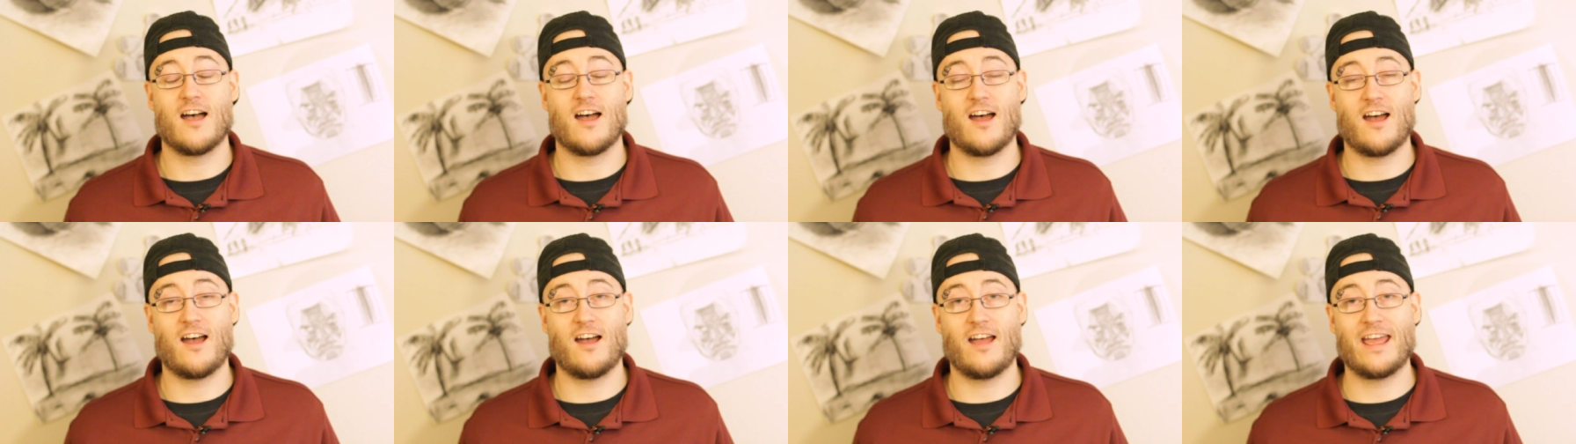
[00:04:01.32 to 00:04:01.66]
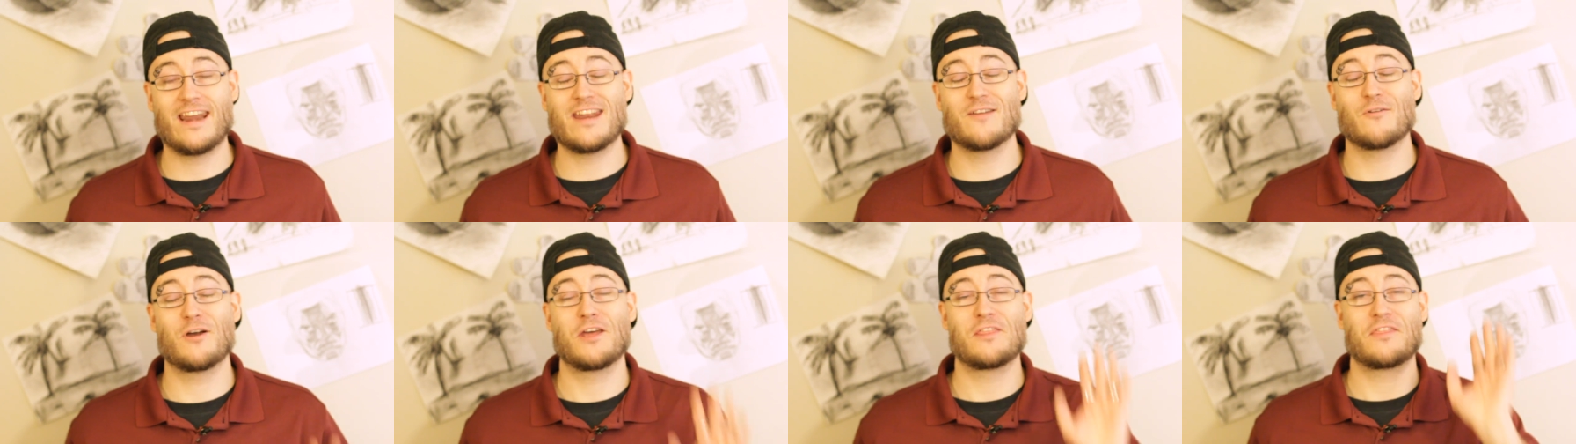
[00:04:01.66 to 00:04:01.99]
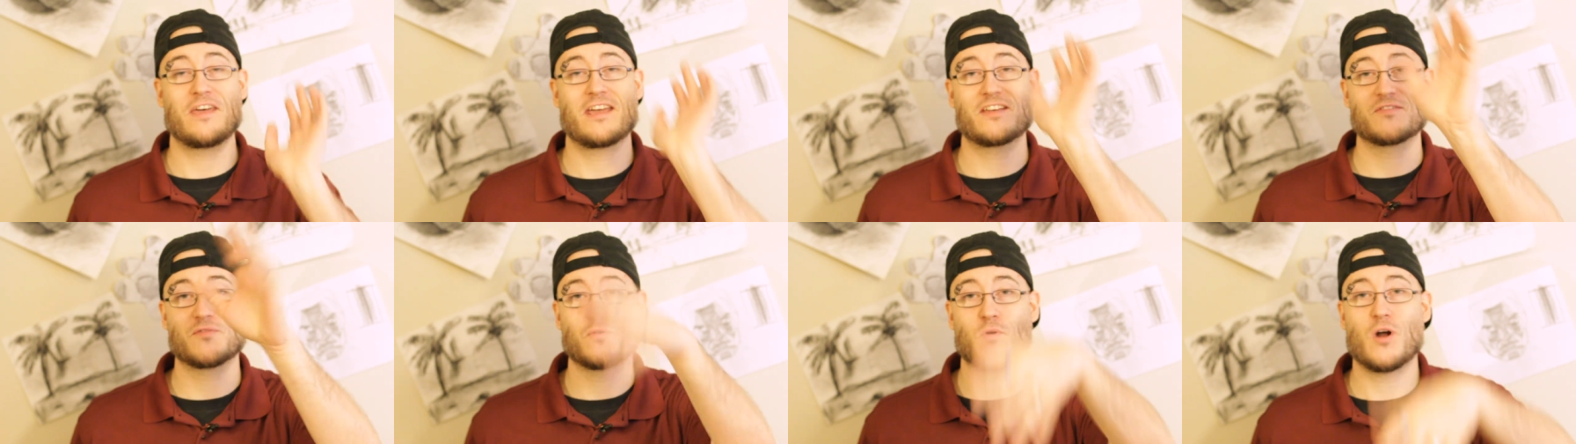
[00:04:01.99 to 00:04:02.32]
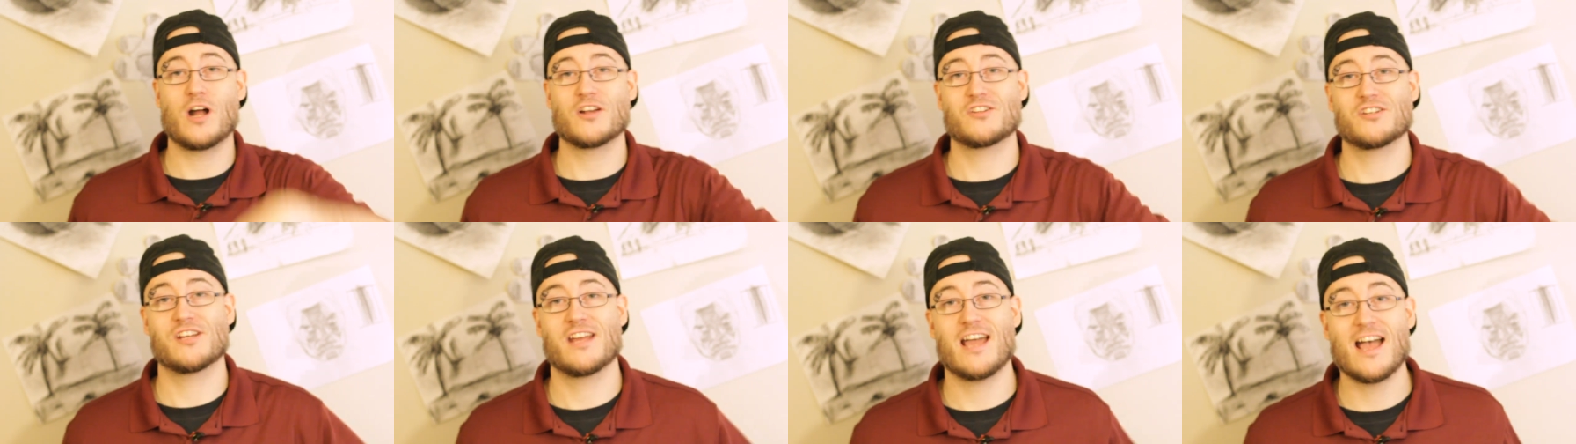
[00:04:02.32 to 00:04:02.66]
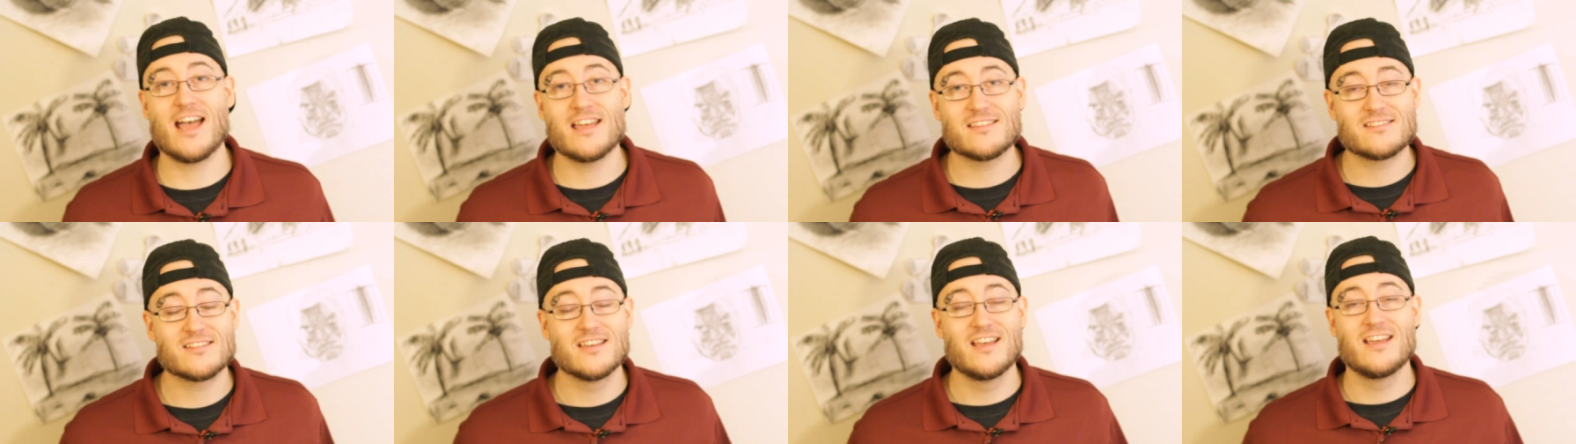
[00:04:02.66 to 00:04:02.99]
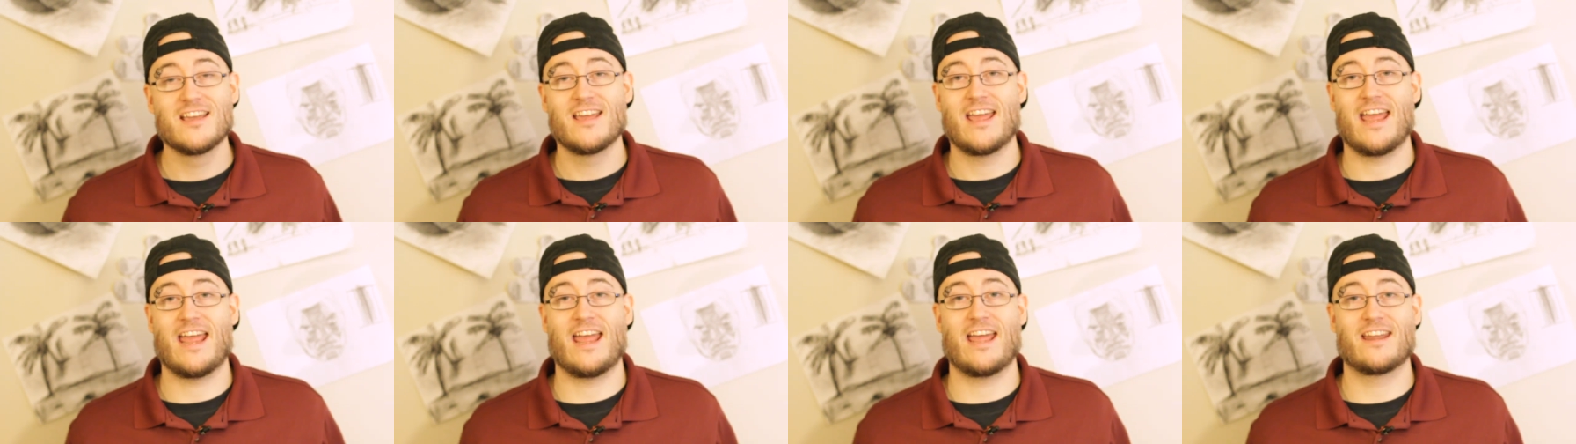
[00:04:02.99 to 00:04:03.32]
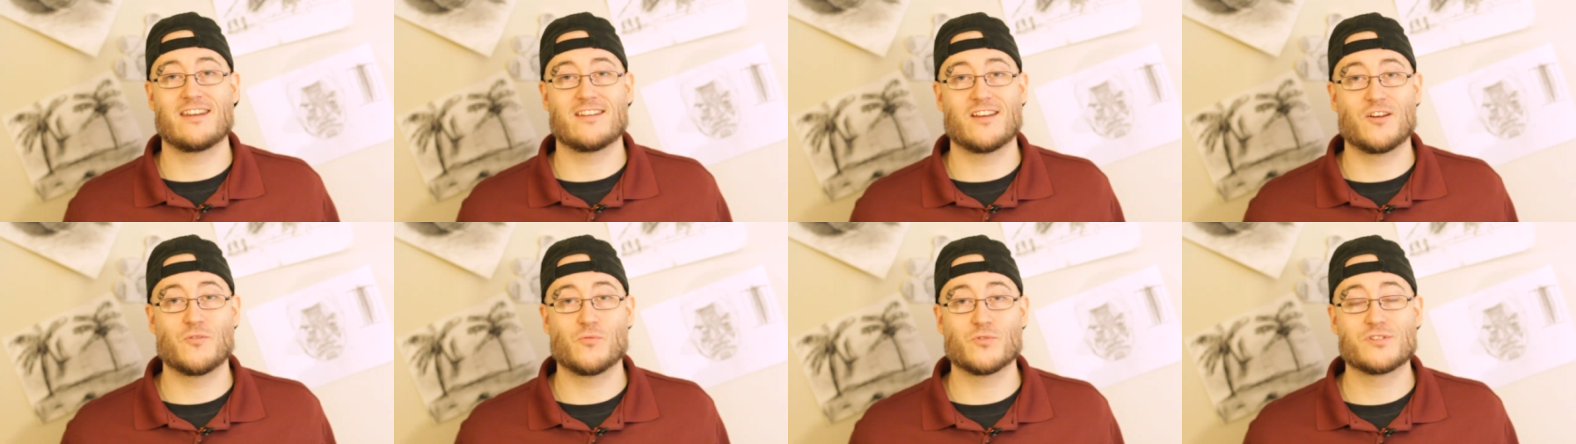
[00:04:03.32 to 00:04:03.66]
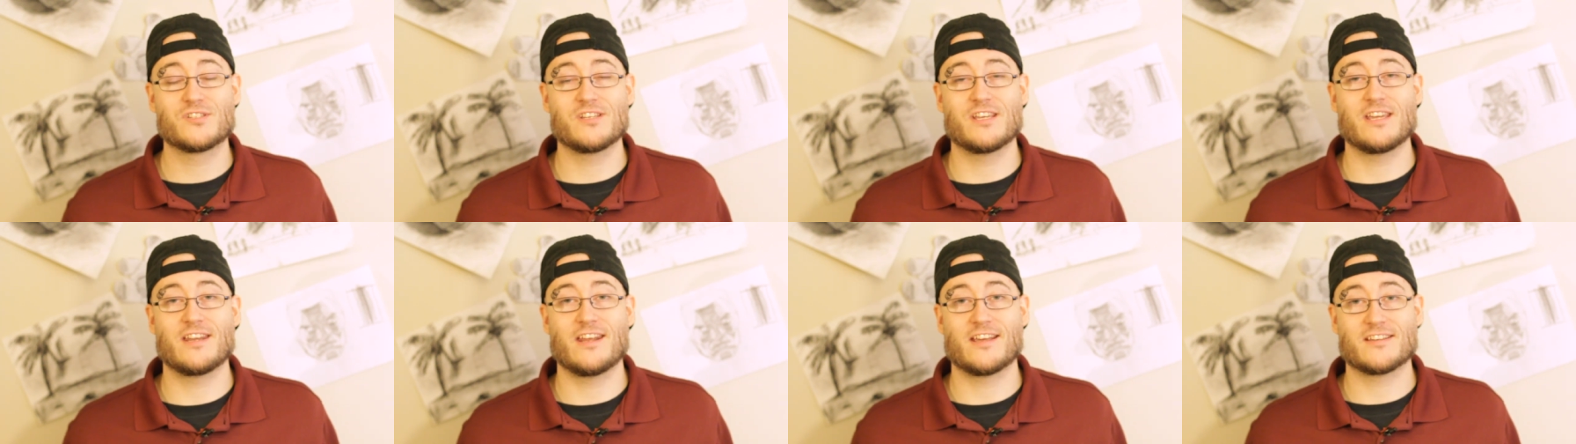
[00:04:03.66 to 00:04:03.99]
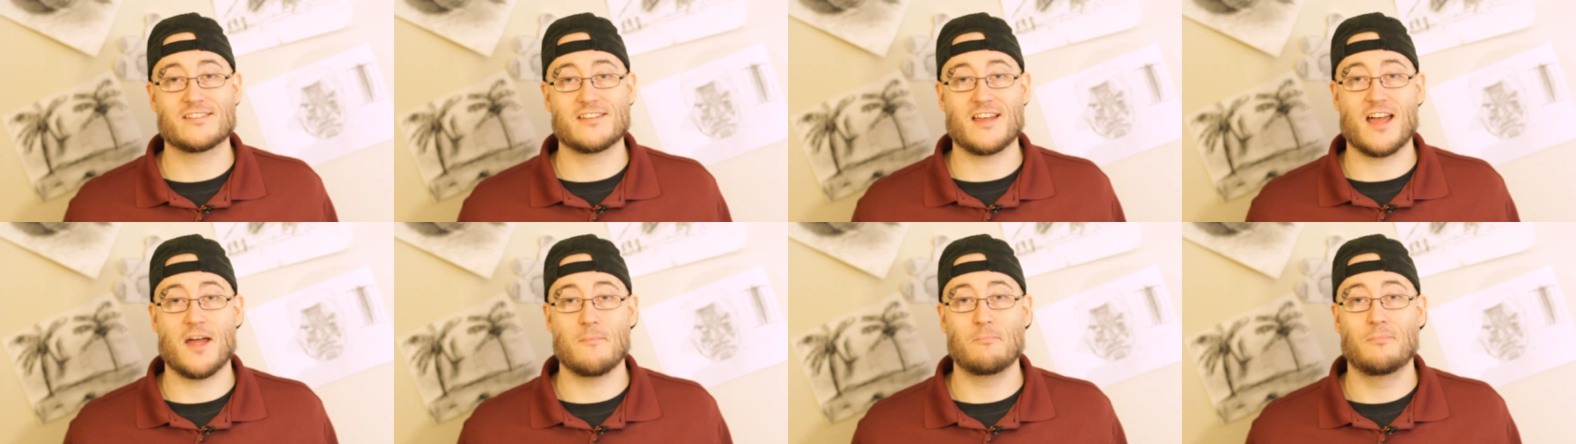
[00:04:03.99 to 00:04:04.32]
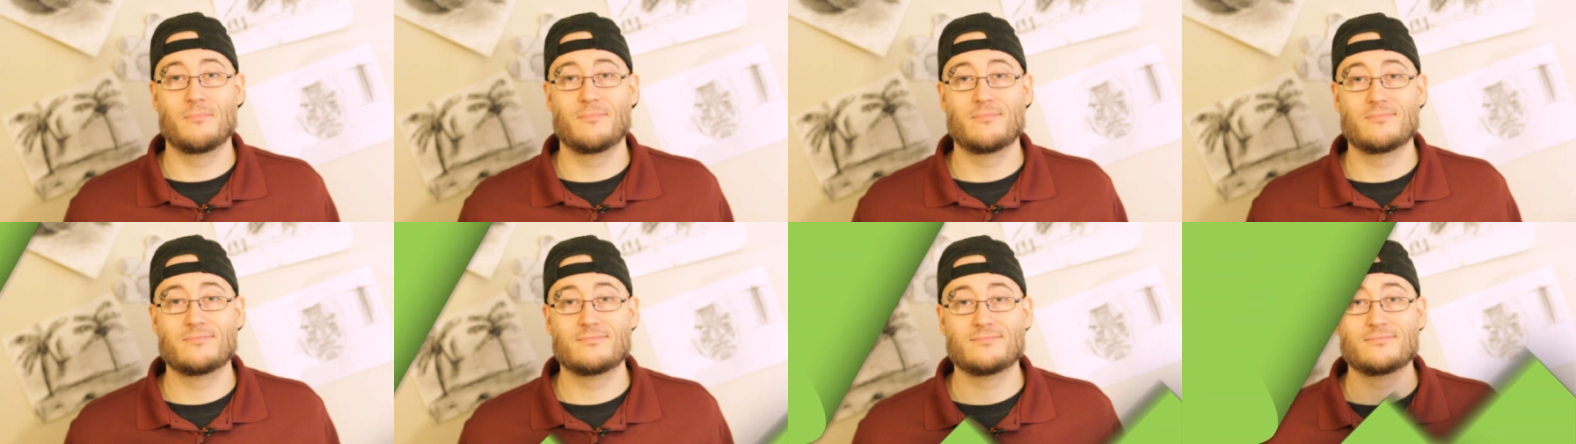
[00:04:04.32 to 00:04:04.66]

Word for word: Uh, anyway, thanks for watching, guys, and uh, we'll see you next time.